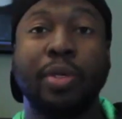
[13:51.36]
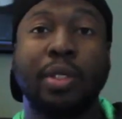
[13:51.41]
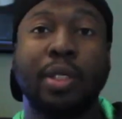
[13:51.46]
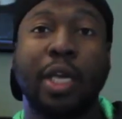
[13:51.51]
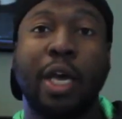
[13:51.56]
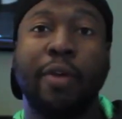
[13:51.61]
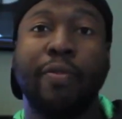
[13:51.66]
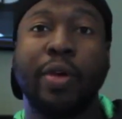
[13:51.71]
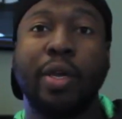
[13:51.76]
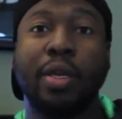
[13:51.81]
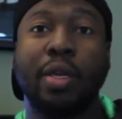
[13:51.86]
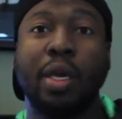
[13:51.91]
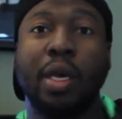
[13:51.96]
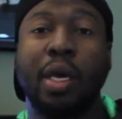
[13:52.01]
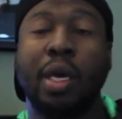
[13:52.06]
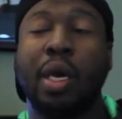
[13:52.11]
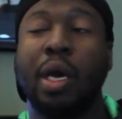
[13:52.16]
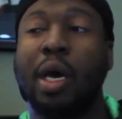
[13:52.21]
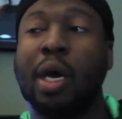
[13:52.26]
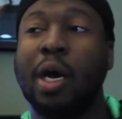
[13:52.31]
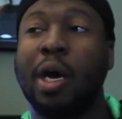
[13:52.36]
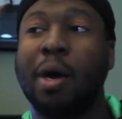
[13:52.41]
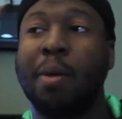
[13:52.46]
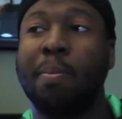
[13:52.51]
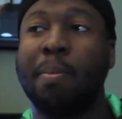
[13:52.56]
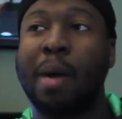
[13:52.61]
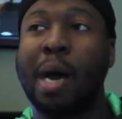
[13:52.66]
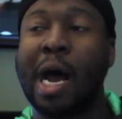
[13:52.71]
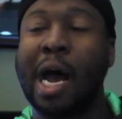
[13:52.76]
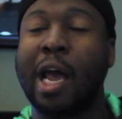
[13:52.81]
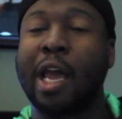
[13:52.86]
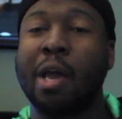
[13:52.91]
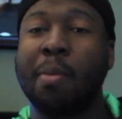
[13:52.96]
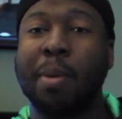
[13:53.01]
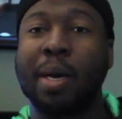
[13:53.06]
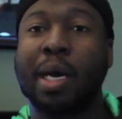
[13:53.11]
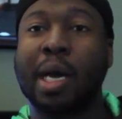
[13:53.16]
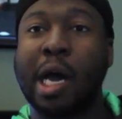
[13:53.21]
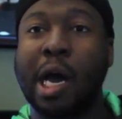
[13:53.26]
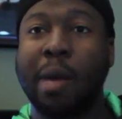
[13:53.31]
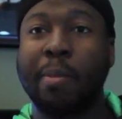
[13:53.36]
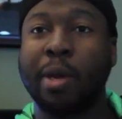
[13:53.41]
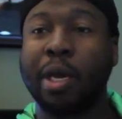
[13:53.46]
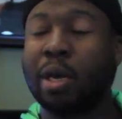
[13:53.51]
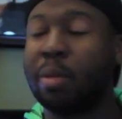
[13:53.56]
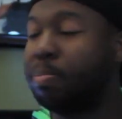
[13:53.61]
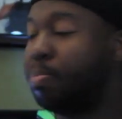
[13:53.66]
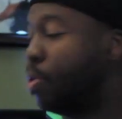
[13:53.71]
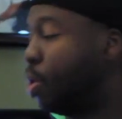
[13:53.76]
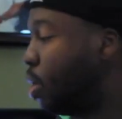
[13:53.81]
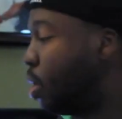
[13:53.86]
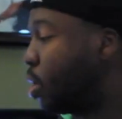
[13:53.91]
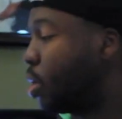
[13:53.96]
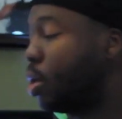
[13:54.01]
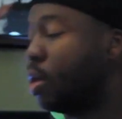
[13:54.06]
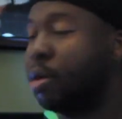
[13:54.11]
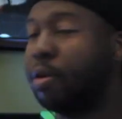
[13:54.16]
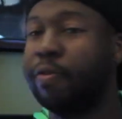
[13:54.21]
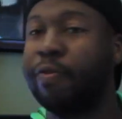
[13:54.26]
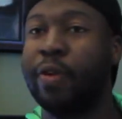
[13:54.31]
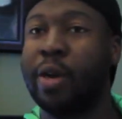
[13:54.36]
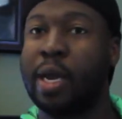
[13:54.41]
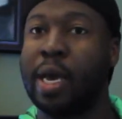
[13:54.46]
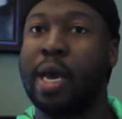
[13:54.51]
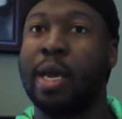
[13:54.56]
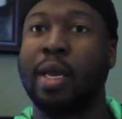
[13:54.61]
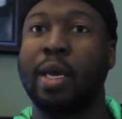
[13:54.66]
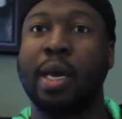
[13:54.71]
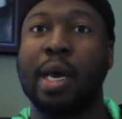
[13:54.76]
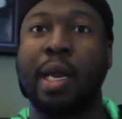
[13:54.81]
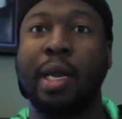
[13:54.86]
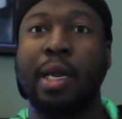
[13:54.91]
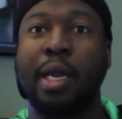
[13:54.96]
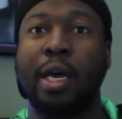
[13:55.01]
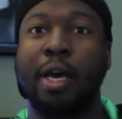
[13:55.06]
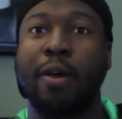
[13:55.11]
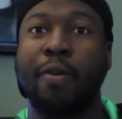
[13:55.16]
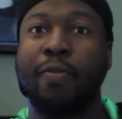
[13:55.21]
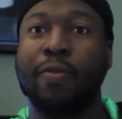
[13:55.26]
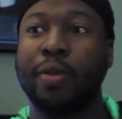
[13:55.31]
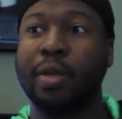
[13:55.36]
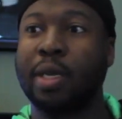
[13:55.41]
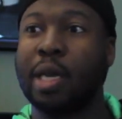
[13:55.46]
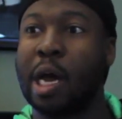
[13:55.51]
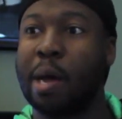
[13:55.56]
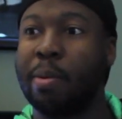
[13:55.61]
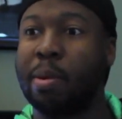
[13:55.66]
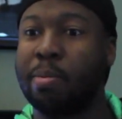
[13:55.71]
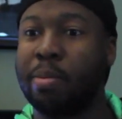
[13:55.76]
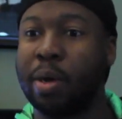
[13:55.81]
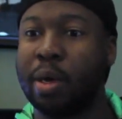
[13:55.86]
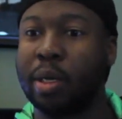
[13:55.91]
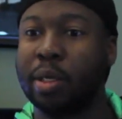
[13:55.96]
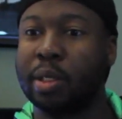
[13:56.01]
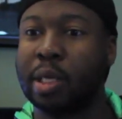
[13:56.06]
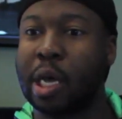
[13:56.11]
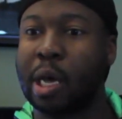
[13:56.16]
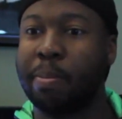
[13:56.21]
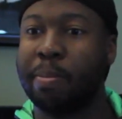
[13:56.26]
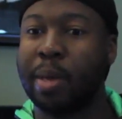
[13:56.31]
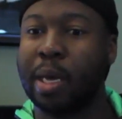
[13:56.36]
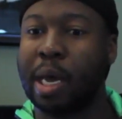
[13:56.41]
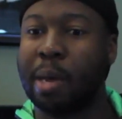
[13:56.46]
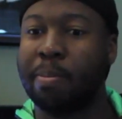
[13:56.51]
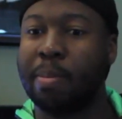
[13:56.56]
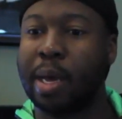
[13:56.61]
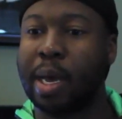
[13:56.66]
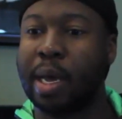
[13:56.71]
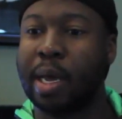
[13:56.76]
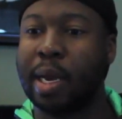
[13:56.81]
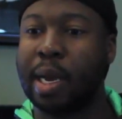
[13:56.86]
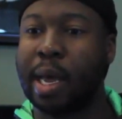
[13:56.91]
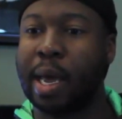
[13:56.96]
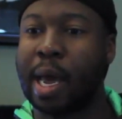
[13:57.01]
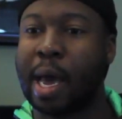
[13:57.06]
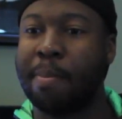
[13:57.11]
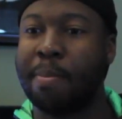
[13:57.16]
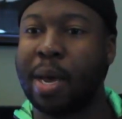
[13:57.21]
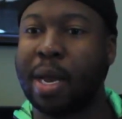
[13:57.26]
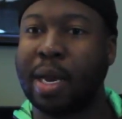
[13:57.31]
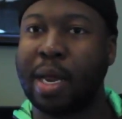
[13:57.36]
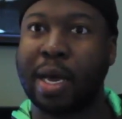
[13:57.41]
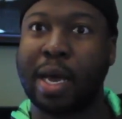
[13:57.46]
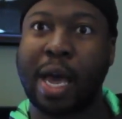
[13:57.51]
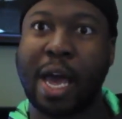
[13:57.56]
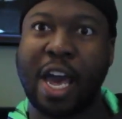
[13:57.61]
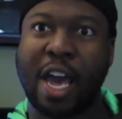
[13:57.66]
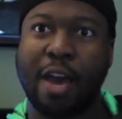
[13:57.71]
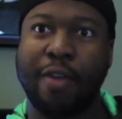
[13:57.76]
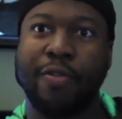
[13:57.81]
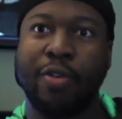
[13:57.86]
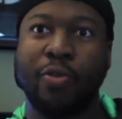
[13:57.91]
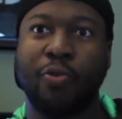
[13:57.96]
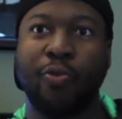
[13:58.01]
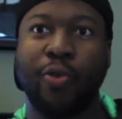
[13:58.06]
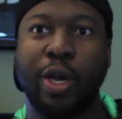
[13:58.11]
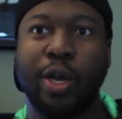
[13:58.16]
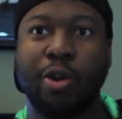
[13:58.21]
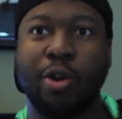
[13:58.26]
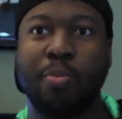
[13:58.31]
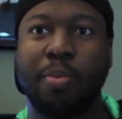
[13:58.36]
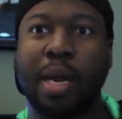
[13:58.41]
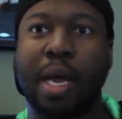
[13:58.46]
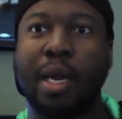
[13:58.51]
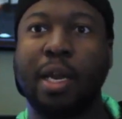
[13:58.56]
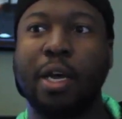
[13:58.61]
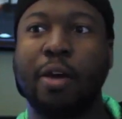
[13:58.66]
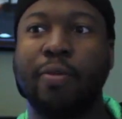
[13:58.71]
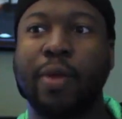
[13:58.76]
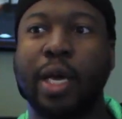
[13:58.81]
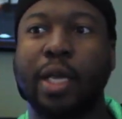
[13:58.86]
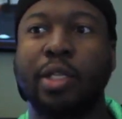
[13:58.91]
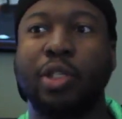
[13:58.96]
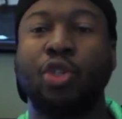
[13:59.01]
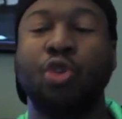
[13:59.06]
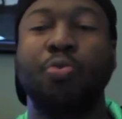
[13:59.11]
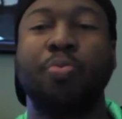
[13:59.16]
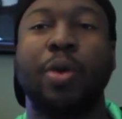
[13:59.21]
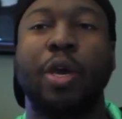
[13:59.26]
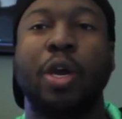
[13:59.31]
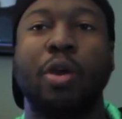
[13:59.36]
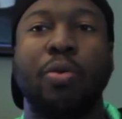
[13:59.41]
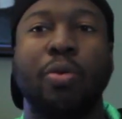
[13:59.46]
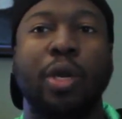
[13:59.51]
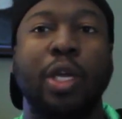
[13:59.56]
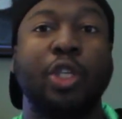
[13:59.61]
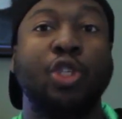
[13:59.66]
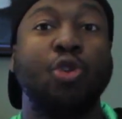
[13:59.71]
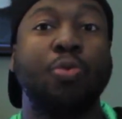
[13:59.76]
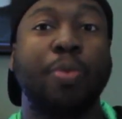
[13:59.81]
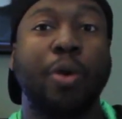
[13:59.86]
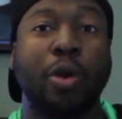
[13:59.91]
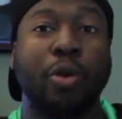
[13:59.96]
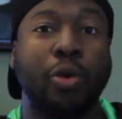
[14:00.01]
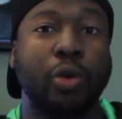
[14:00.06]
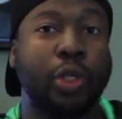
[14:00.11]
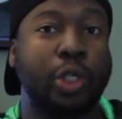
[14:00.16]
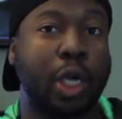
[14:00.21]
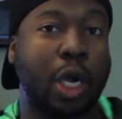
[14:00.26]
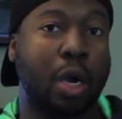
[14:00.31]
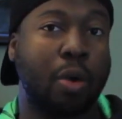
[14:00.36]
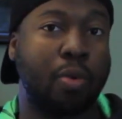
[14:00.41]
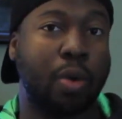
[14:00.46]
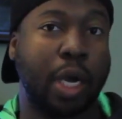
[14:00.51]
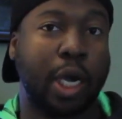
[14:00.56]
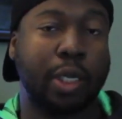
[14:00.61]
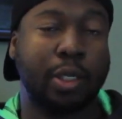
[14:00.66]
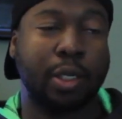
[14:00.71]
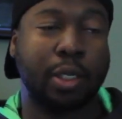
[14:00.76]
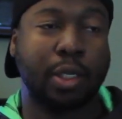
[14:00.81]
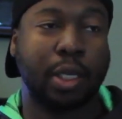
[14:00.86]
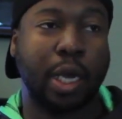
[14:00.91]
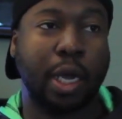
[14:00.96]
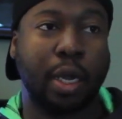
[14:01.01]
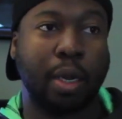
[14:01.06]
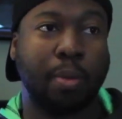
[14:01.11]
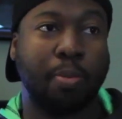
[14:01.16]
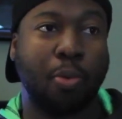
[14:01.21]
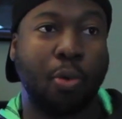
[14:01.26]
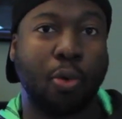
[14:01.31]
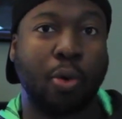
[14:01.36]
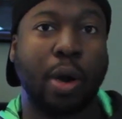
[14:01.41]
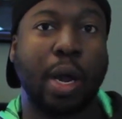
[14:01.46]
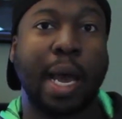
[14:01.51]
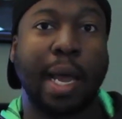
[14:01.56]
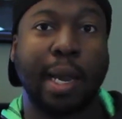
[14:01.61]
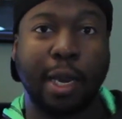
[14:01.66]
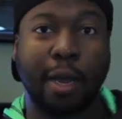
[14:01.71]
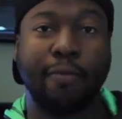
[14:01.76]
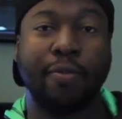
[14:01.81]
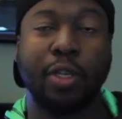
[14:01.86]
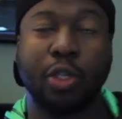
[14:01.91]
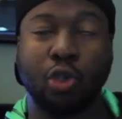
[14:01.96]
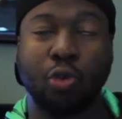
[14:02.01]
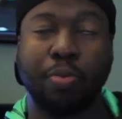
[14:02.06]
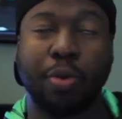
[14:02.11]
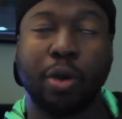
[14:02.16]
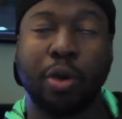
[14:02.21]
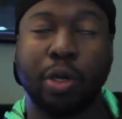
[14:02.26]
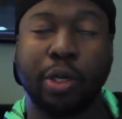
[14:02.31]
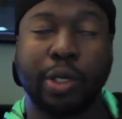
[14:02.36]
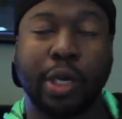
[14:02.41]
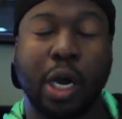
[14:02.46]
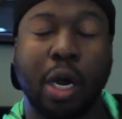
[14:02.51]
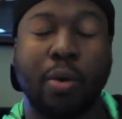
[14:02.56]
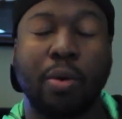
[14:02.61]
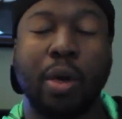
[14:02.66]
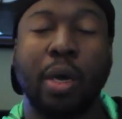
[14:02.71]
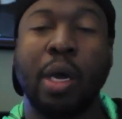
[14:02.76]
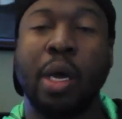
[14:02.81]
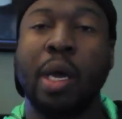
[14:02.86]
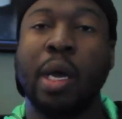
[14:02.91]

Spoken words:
7, I am a comic book fanatic. I love comic books. I mean, I'm not like an avid reader, but I love like the superhero genre, I should say, more. I love the superhero genre.